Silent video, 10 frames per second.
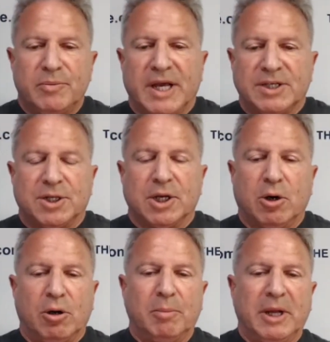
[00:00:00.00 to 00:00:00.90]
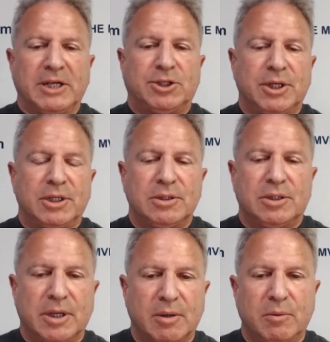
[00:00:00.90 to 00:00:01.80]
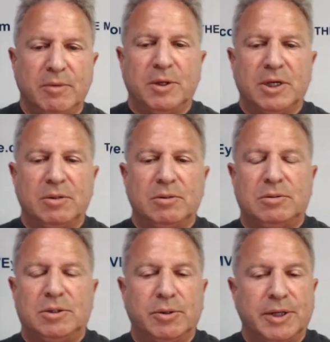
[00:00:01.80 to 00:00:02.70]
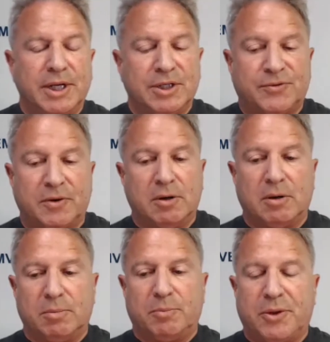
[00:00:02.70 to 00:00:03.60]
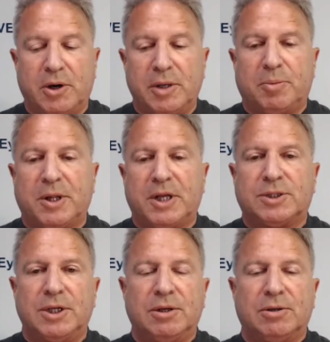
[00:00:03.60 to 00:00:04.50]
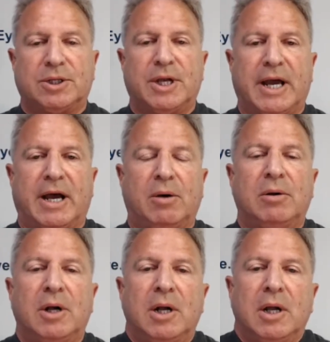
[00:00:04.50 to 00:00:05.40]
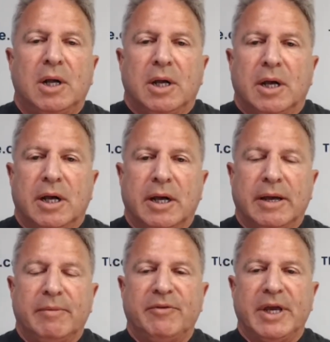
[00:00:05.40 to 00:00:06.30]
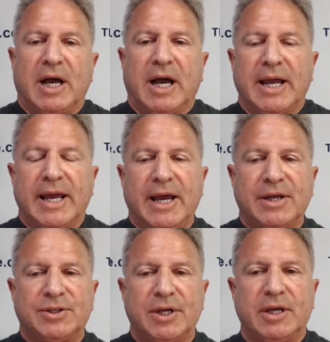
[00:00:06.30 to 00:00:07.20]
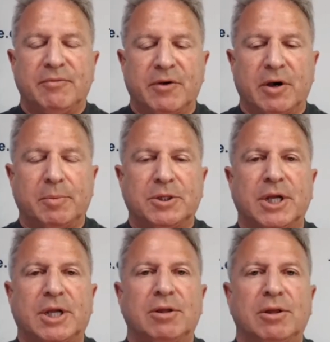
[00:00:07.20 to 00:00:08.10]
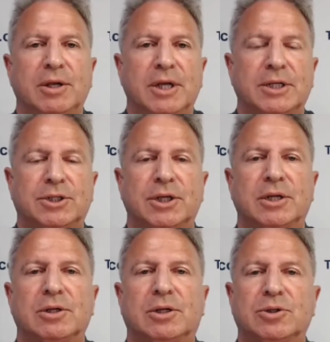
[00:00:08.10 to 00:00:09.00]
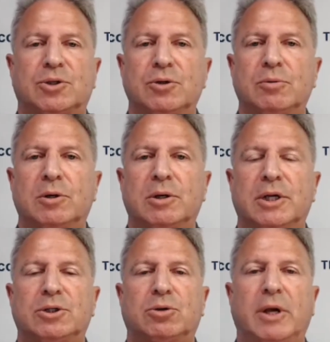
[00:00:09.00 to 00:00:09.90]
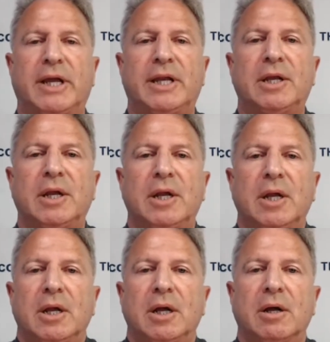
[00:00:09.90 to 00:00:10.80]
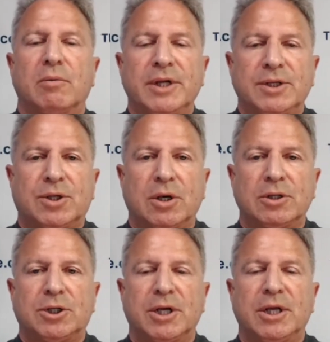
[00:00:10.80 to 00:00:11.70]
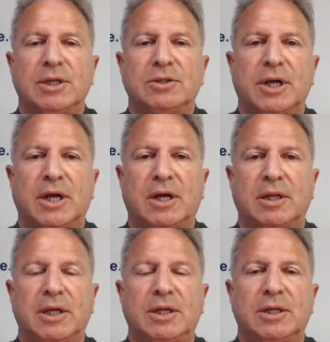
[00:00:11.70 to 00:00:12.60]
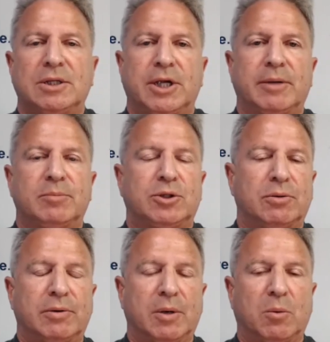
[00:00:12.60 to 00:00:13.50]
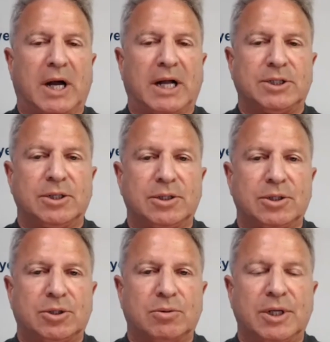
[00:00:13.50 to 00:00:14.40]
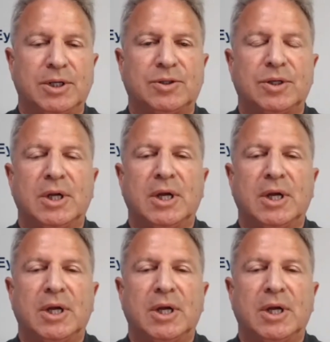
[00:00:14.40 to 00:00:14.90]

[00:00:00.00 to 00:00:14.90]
as Nicole mentioned, we've been doing this for 30 plus years now. MVEye has a very particular niche in consumer and trade research and intel in the gem, jewelry, and watch industries.